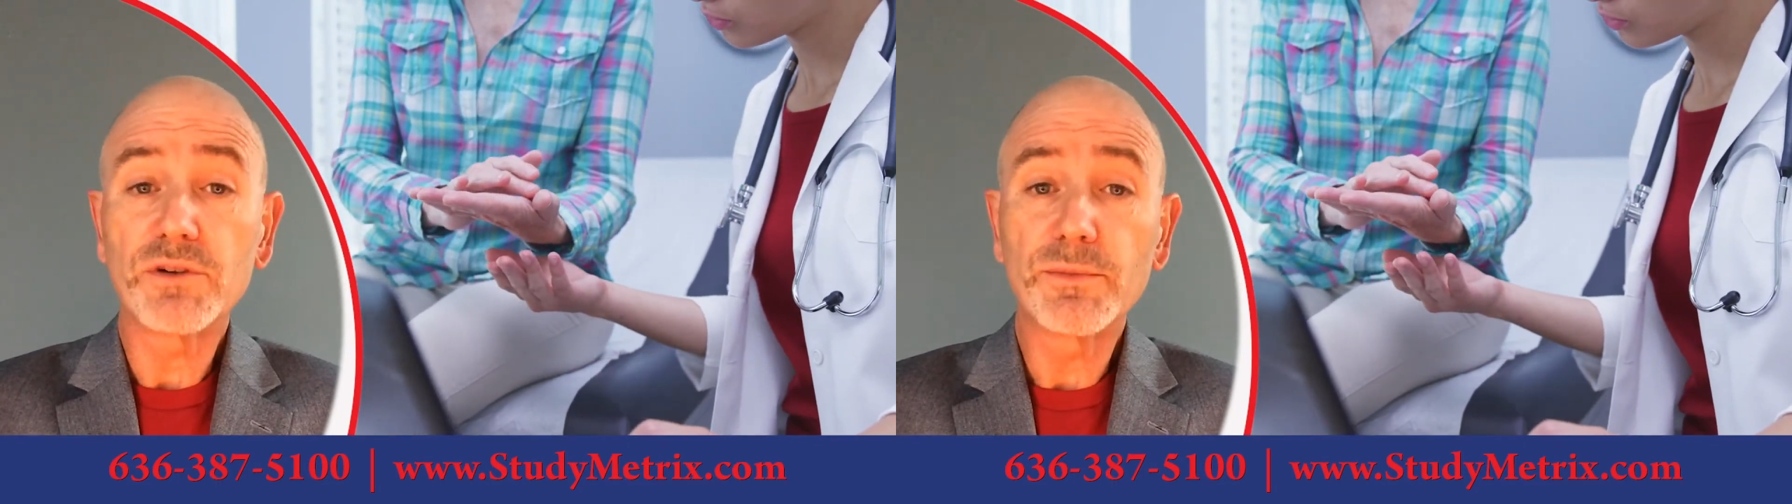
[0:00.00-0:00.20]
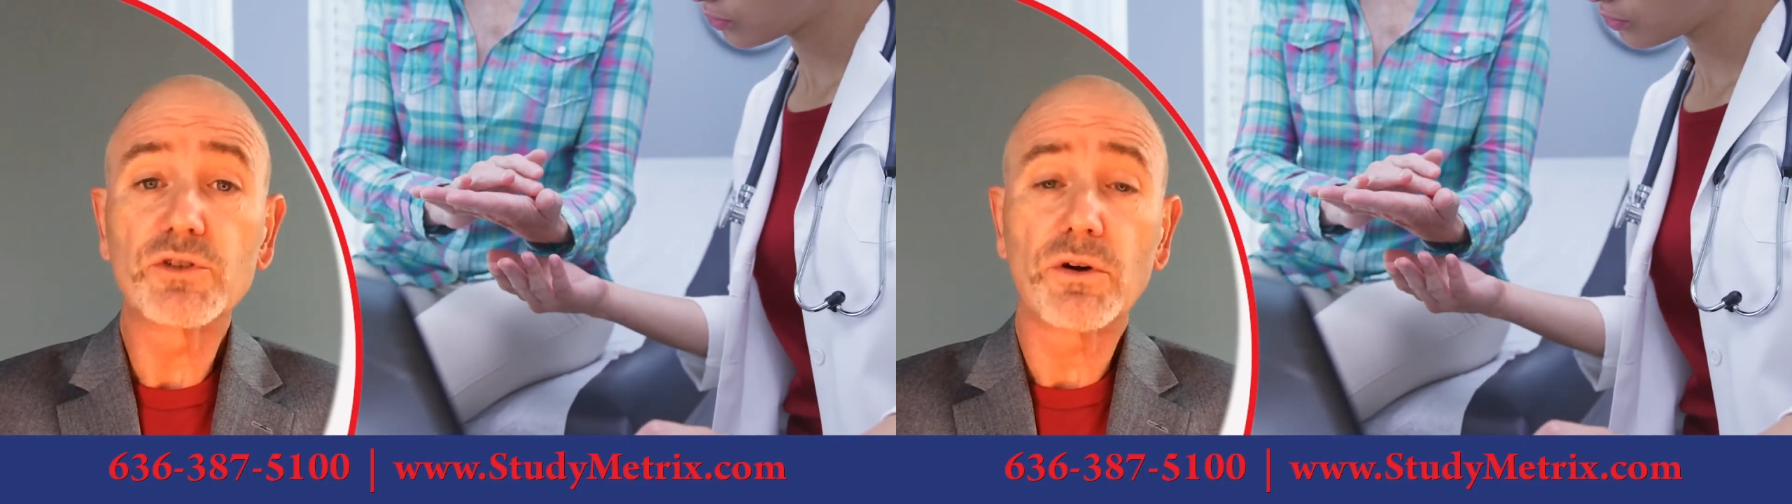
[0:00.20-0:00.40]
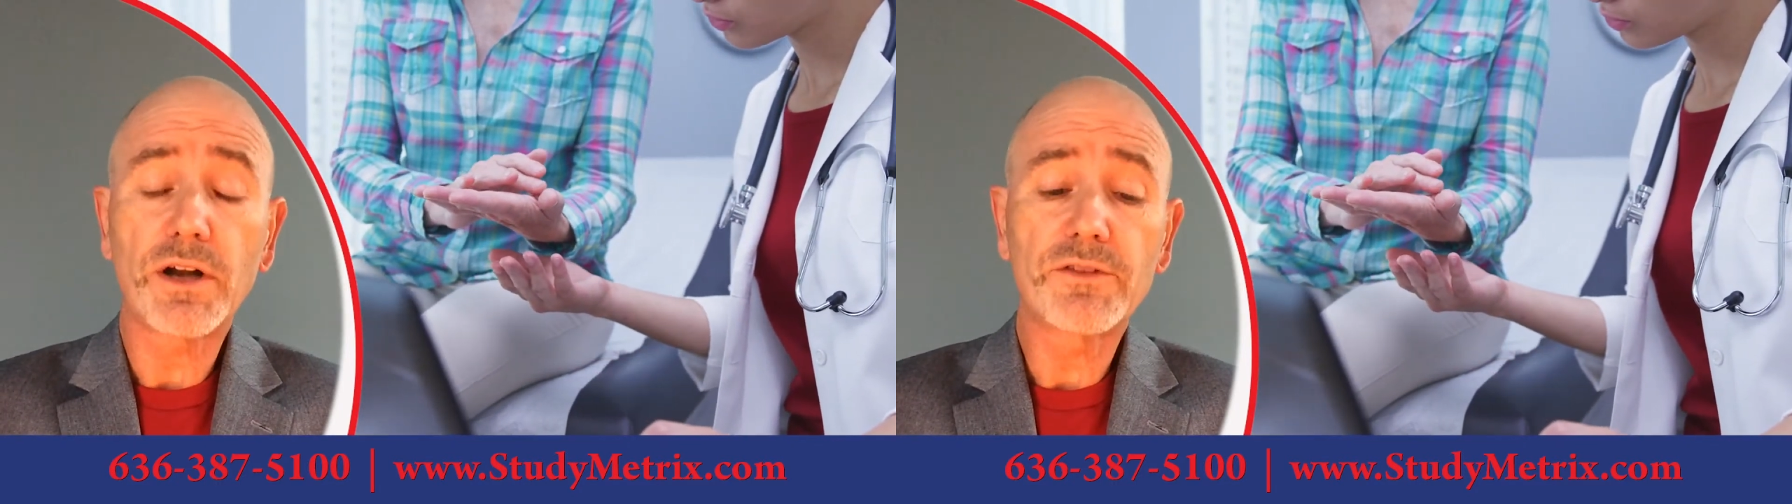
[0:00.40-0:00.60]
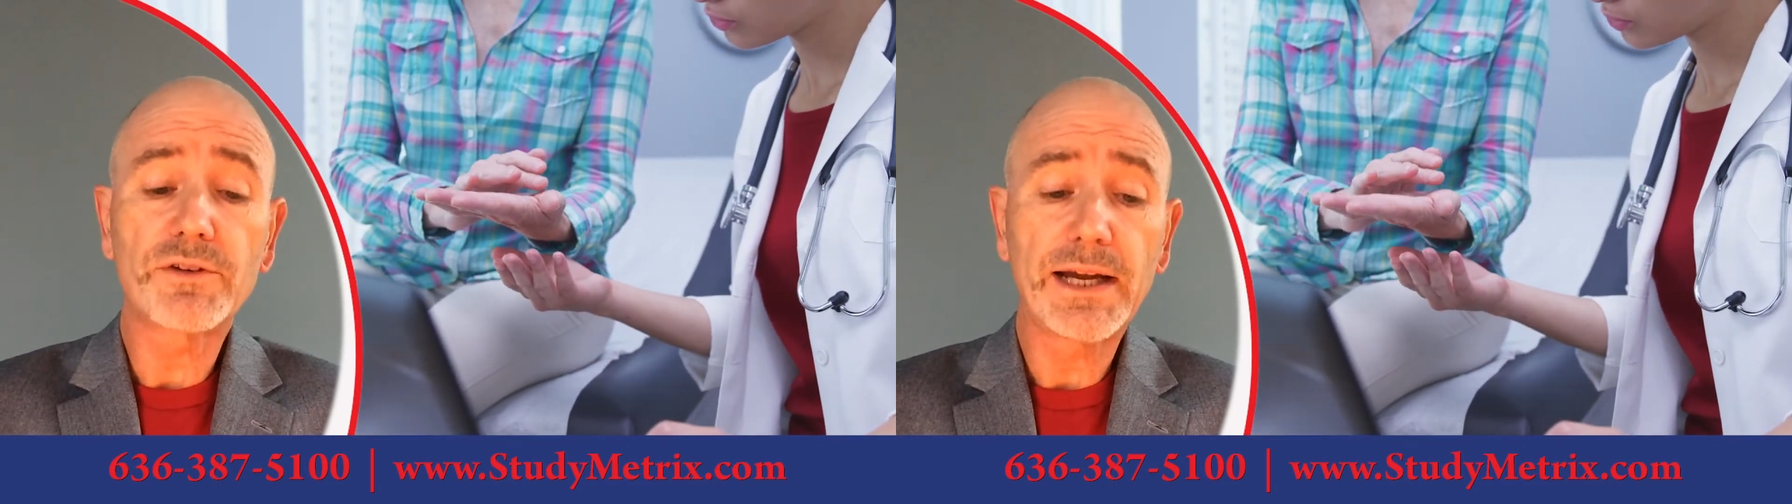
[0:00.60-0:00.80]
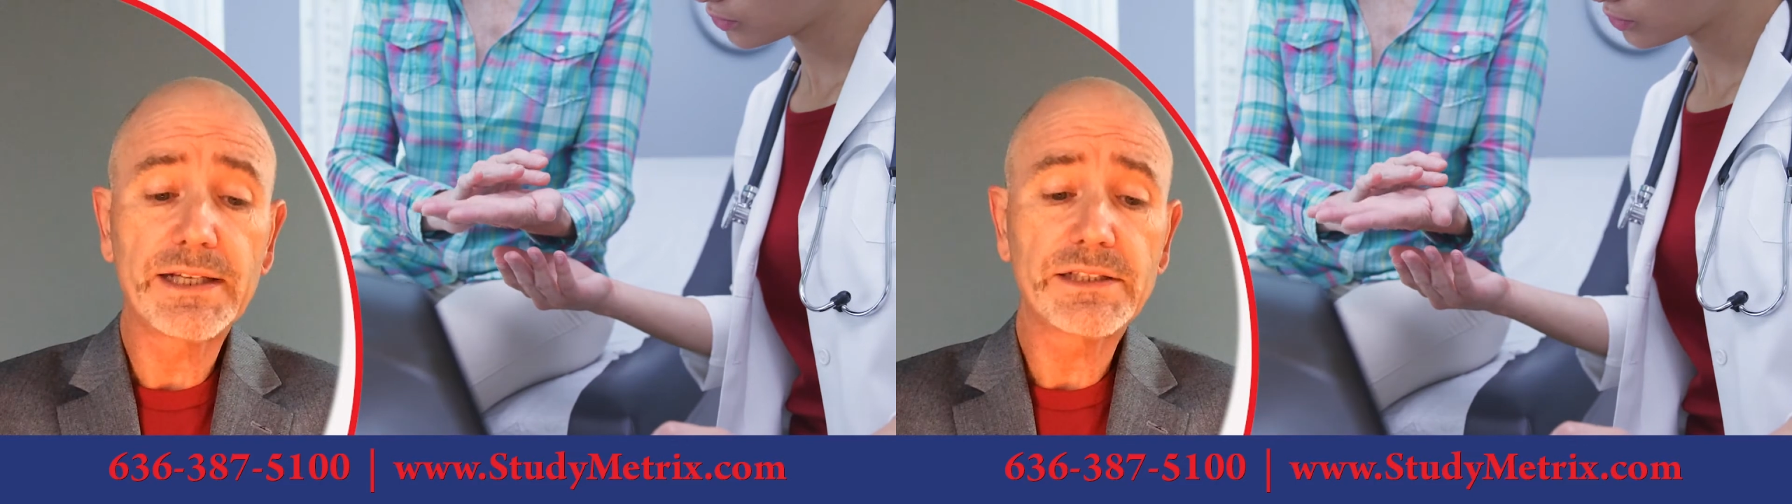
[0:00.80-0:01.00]
rheumatoid
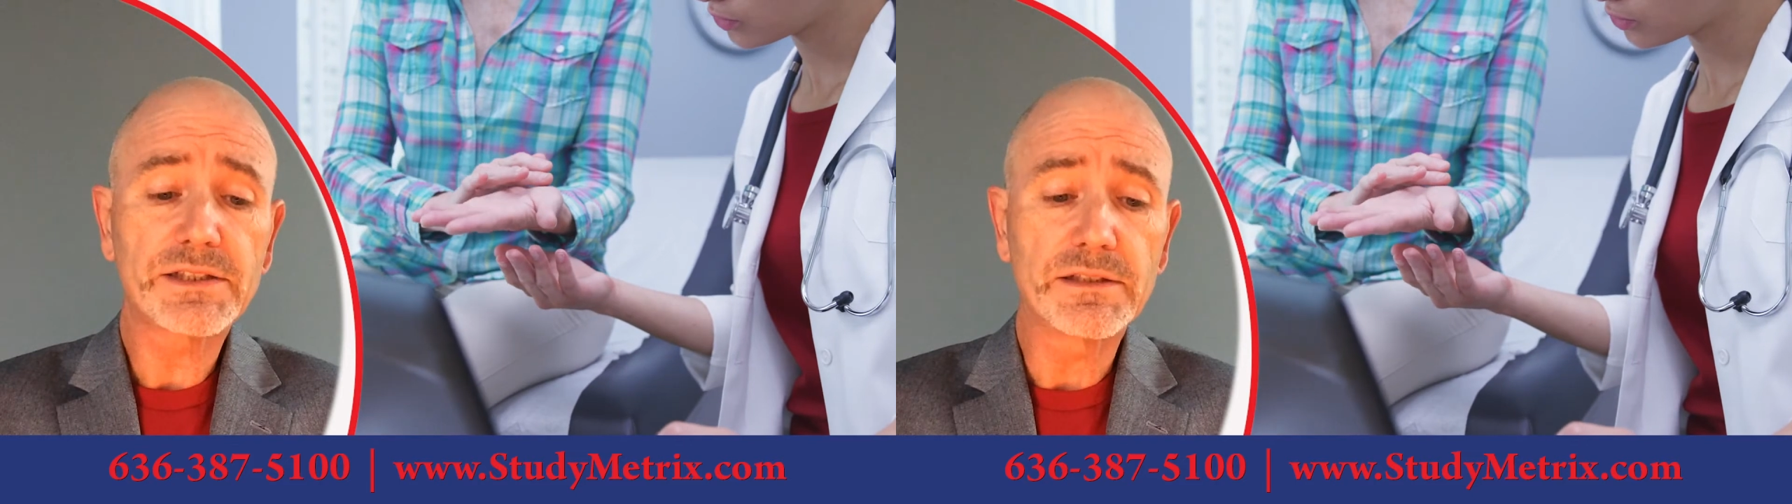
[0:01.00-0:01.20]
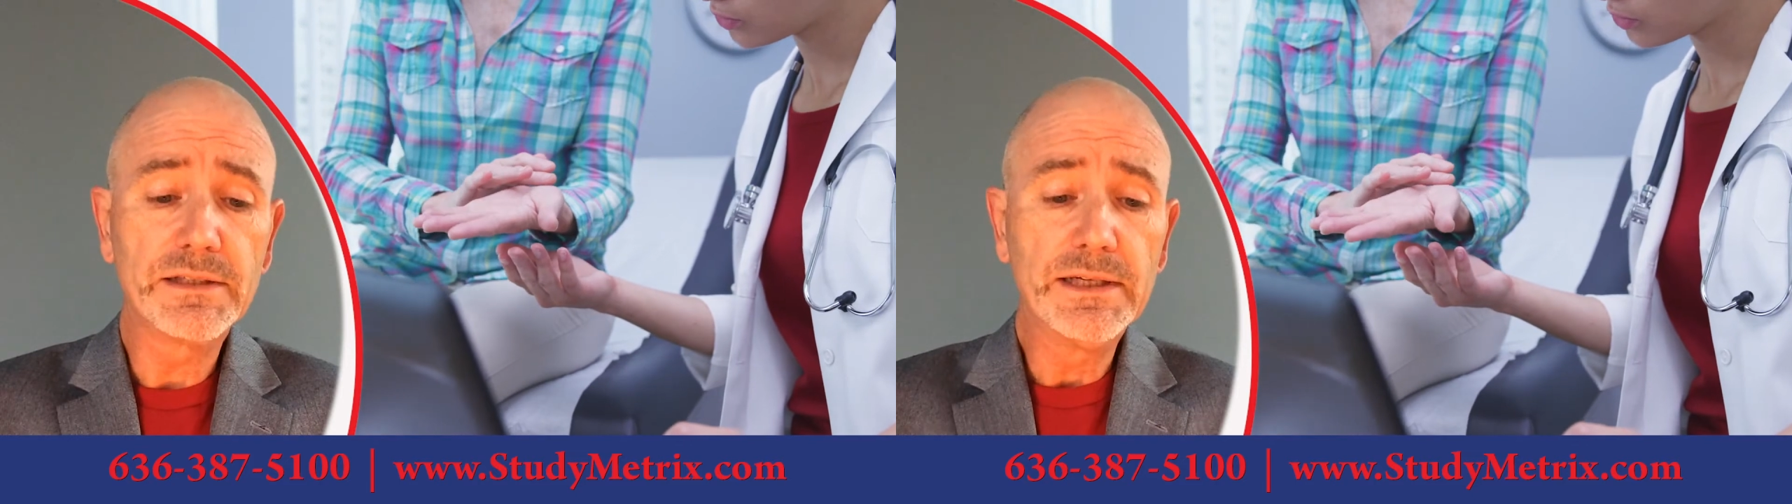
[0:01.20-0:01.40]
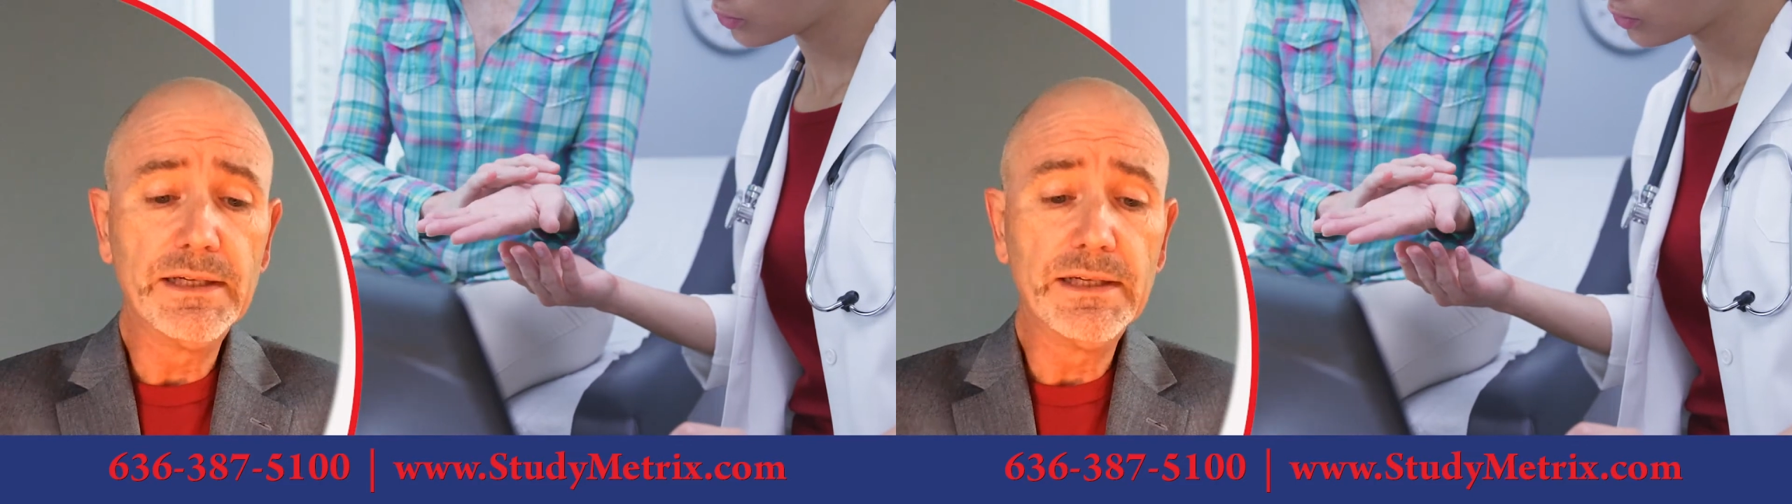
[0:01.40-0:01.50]
arthritis, and